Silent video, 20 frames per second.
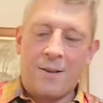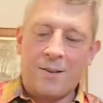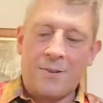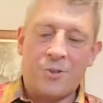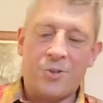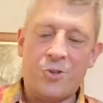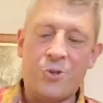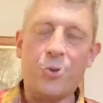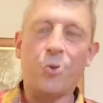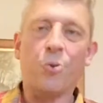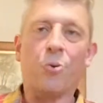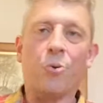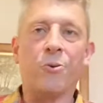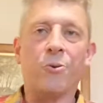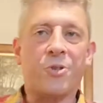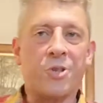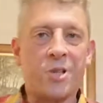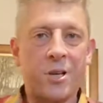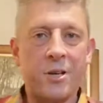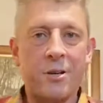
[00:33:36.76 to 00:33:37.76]

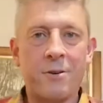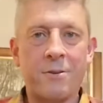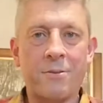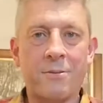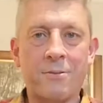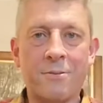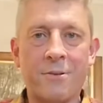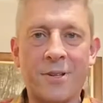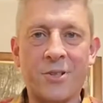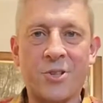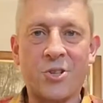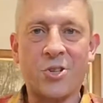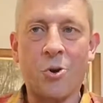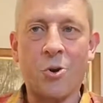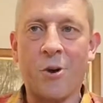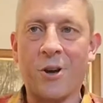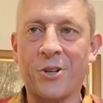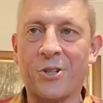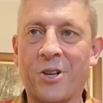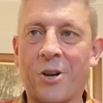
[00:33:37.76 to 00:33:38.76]
jewels in
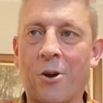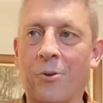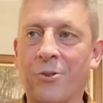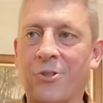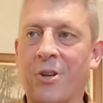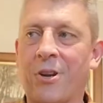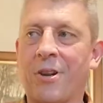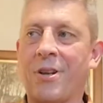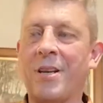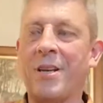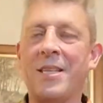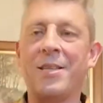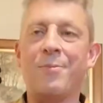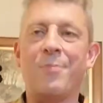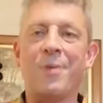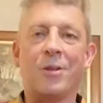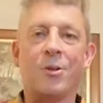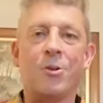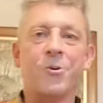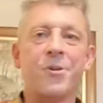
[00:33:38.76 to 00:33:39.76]
Scottish culture that need to be
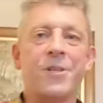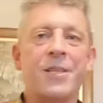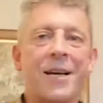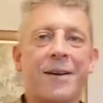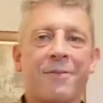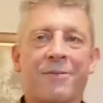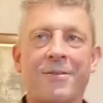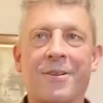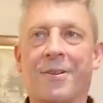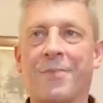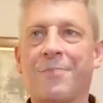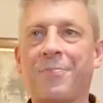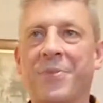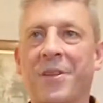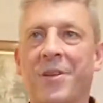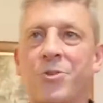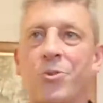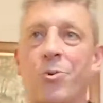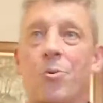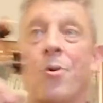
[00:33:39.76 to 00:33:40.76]
looked after.
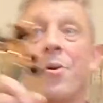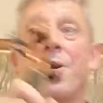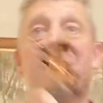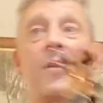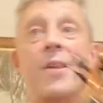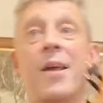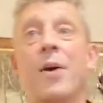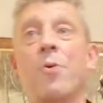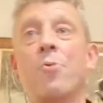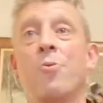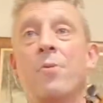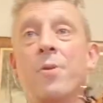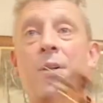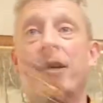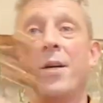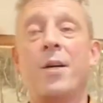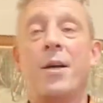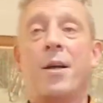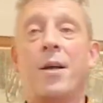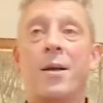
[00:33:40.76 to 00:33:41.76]
So now,
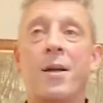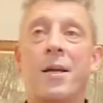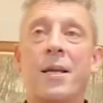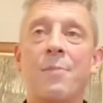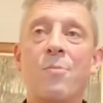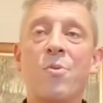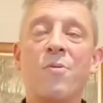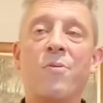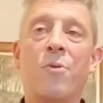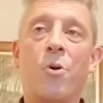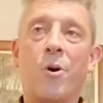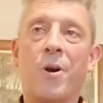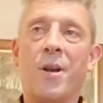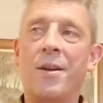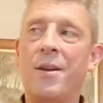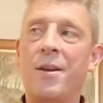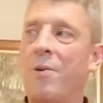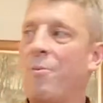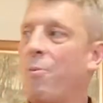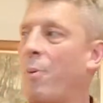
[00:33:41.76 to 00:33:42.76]
going to move on.
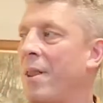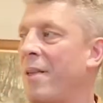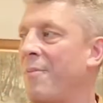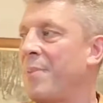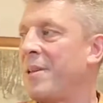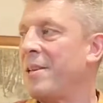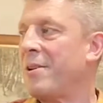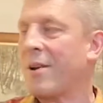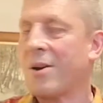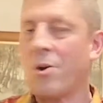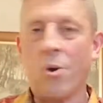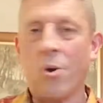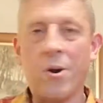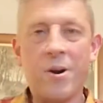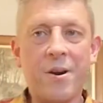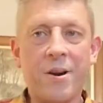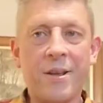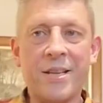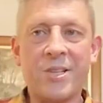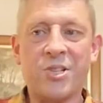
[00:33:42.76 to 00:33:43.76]
Now, while I've been recording
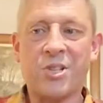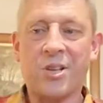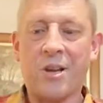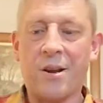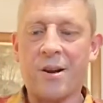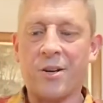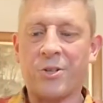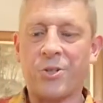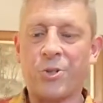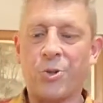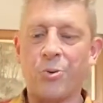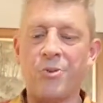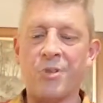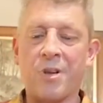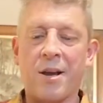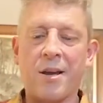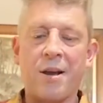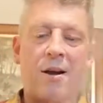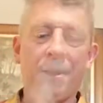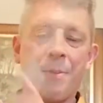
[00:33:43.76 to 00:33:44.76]
all these Skinner tunes,
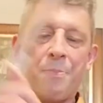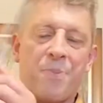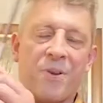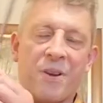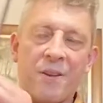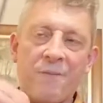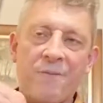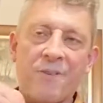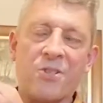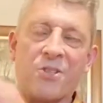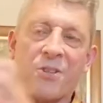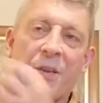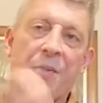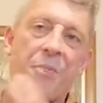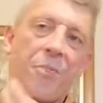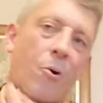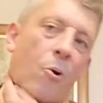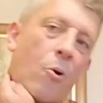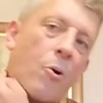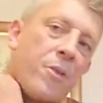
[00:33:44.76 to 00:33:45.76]
I previously
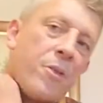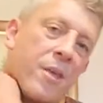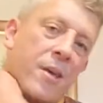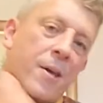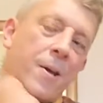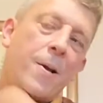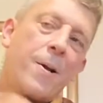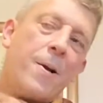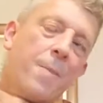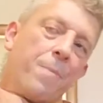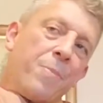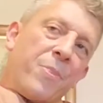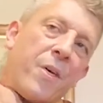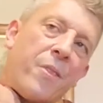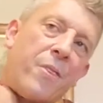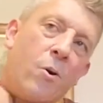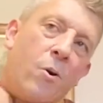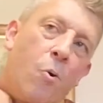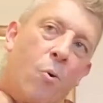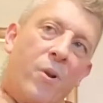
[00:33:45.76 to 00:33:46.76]
thought that
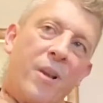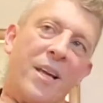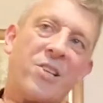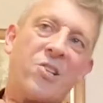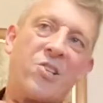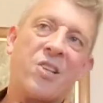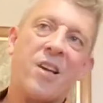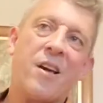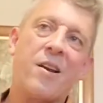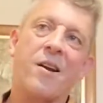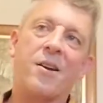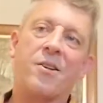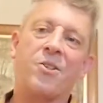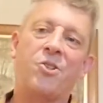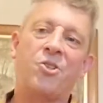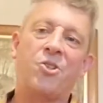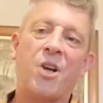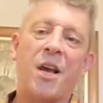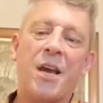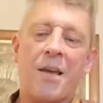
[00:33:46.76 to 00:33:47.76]
the only Skinner
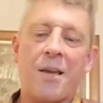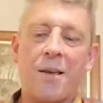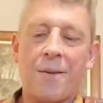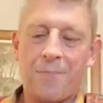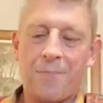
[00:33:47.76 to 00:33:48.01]
jig